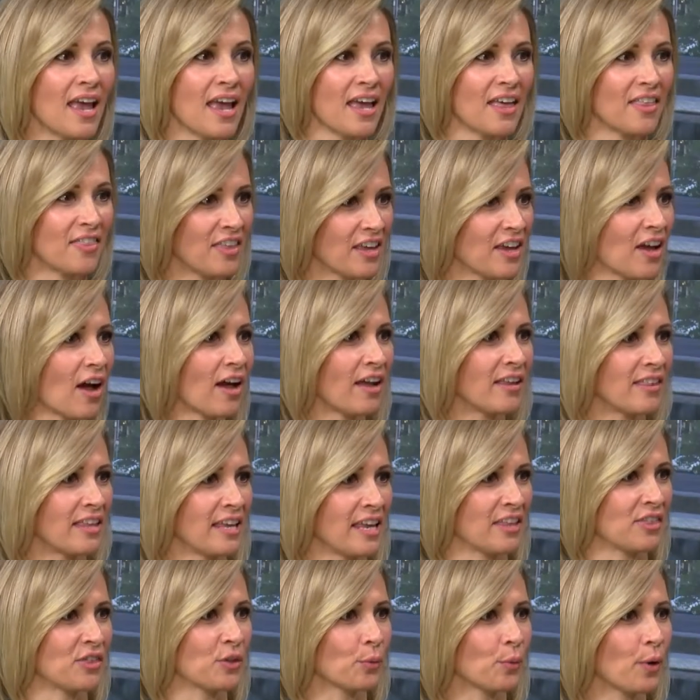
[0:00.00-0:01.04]
they got they
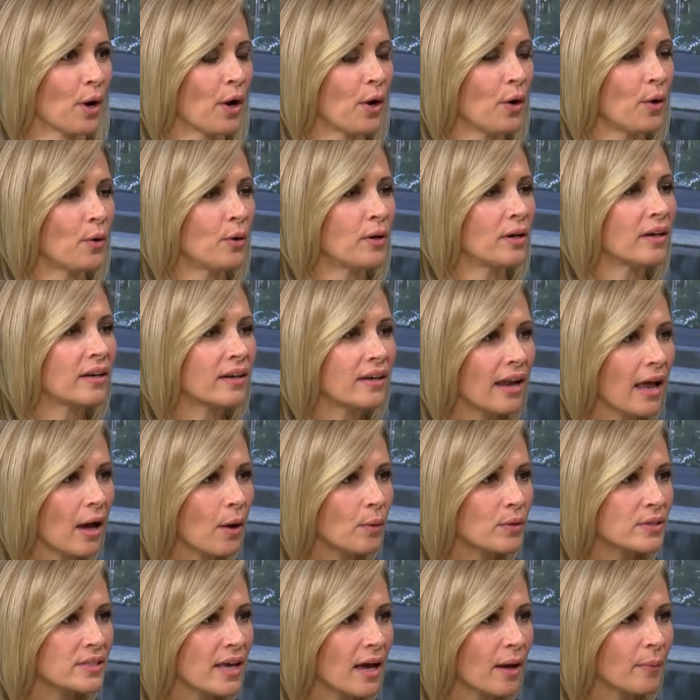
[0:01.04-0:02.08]
hit the road. Now
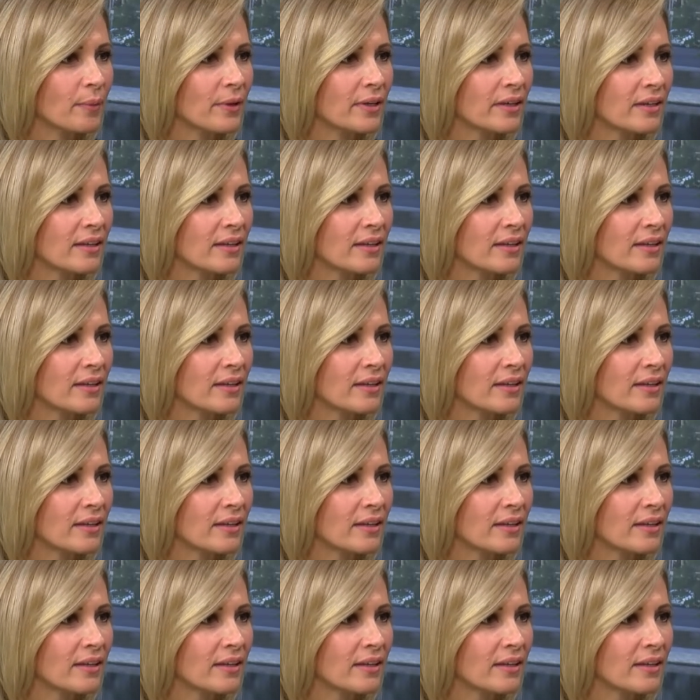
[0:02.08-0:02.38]
what's happened?